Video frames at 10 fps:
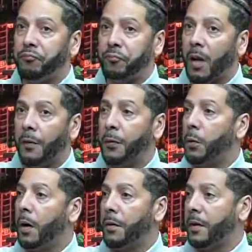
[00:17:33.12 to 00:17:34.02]
a few
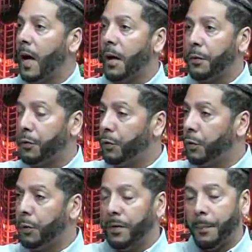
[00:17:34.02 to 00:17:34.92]
$100s
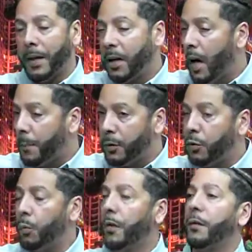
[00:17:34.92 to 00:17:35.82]
to, depending on how much you
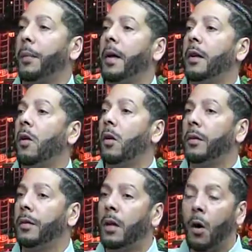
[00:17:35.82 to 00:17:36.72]
want to spend on,